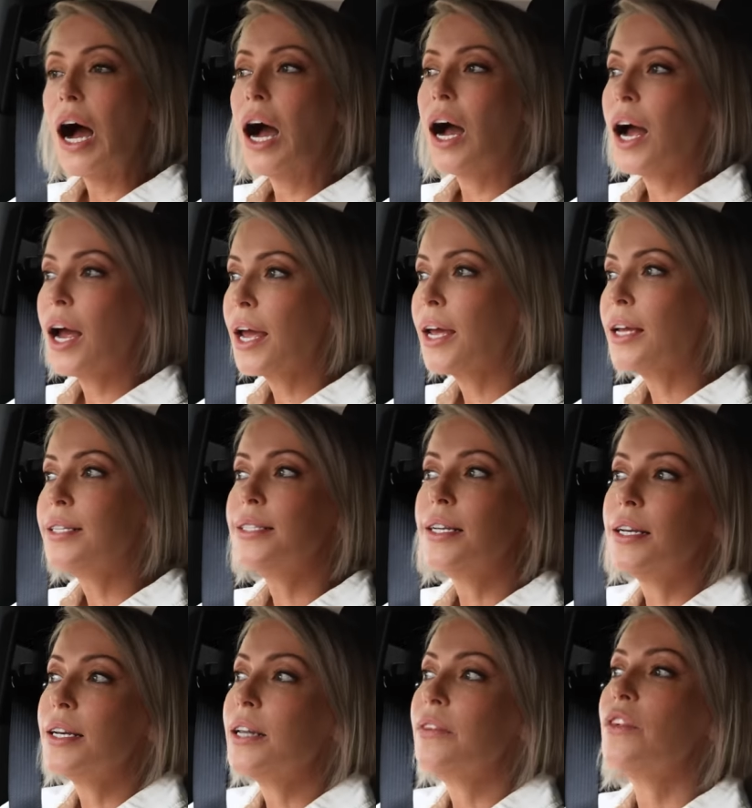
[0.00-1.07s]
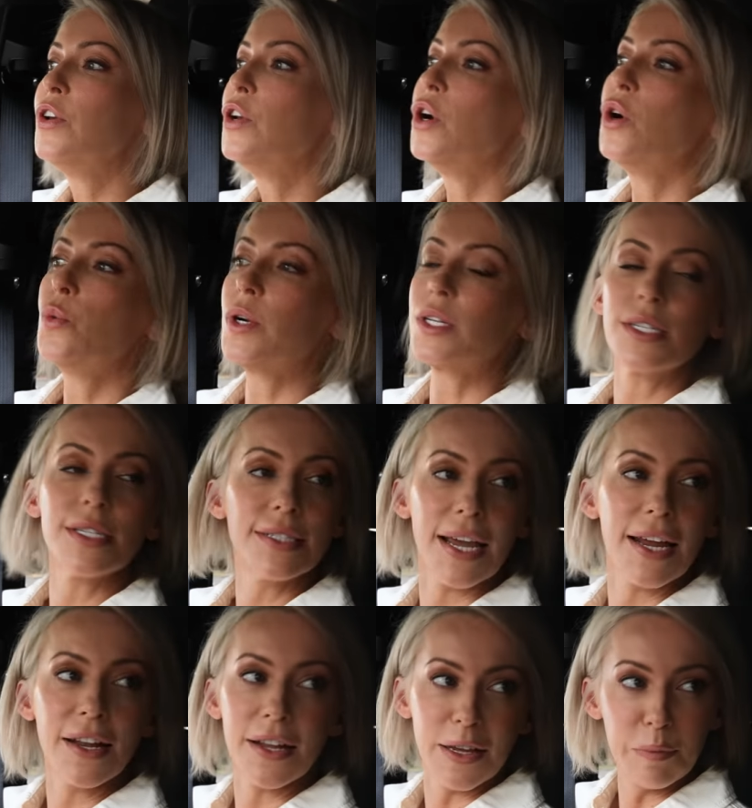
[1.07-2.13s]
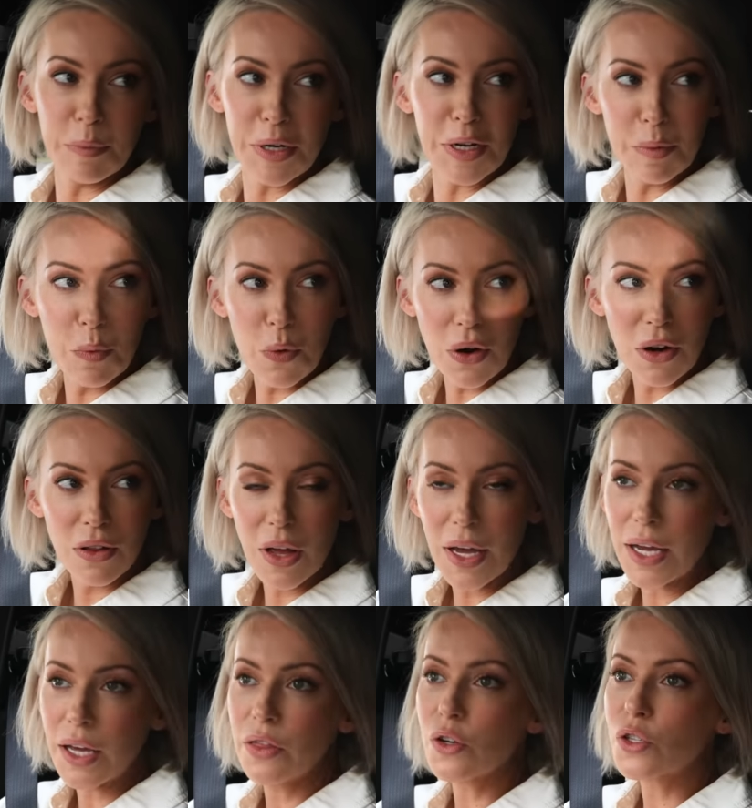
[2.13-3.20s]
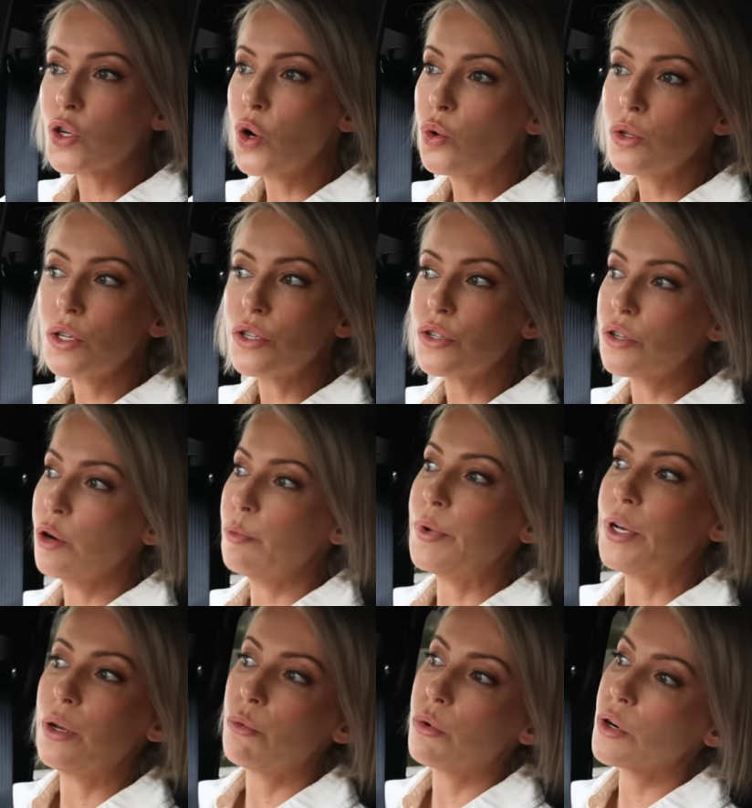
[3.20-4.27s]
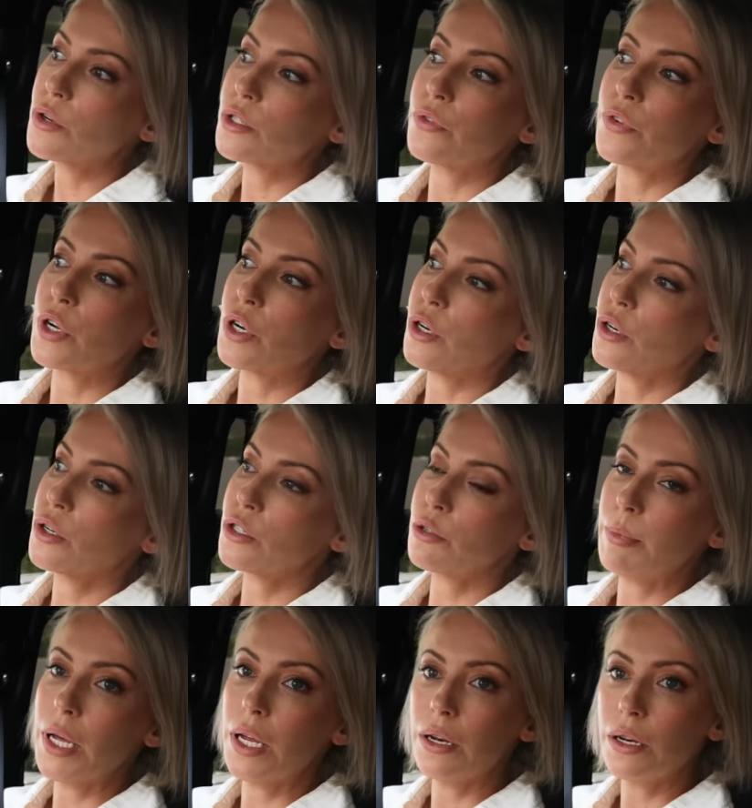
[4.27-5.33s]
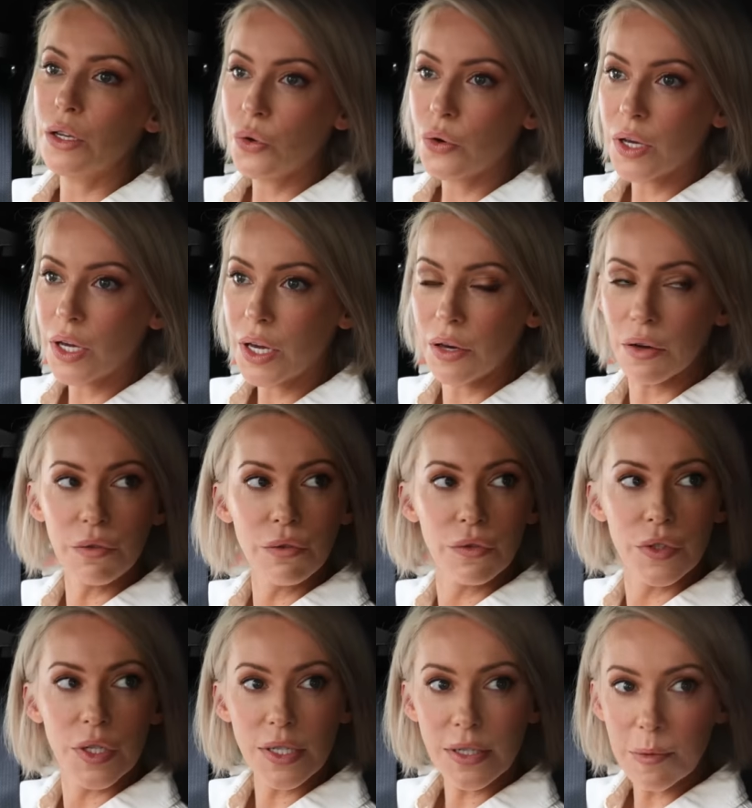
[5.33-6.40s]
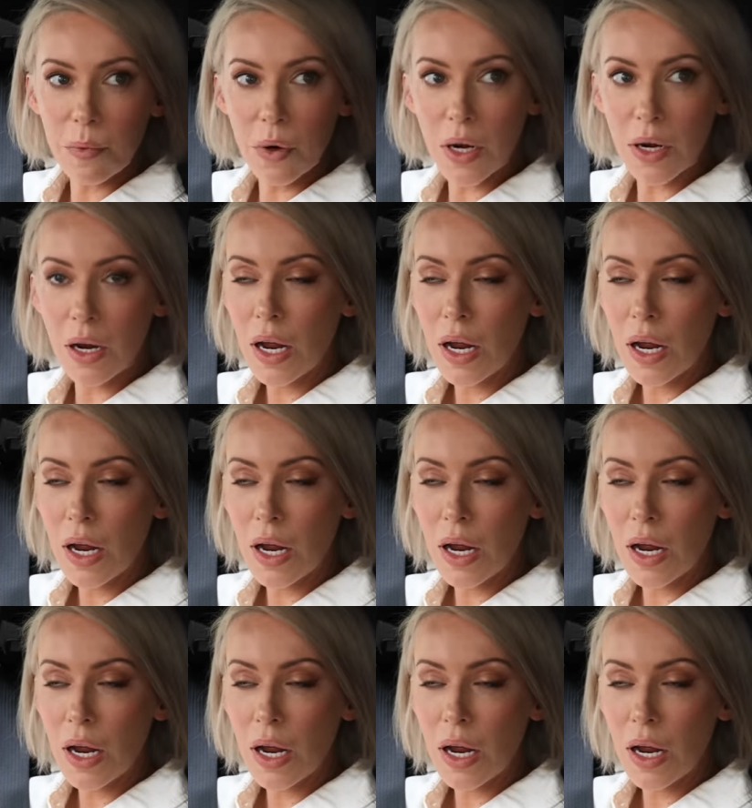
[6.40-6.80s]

I didn't even know what to say to him anymore. Like, there's only so many words of encouragement you can give to someone.